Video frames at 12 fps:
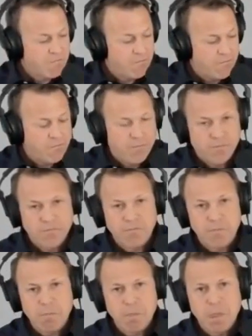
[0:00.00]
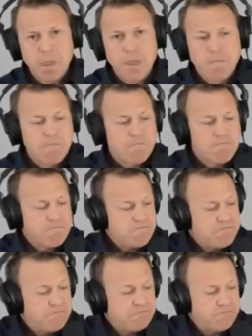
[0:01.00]

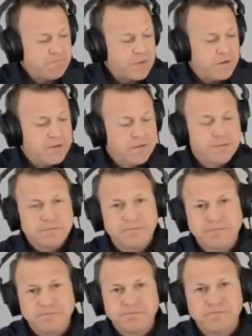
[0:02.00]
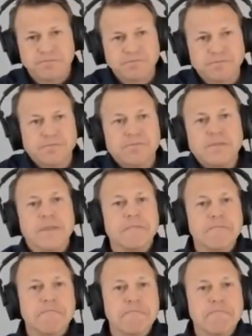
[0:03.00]

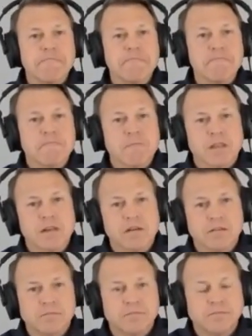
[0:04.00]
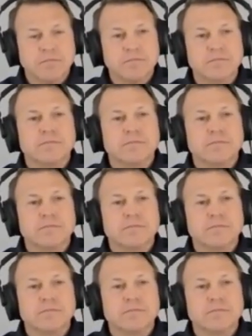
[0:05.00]
This person isn't speaking.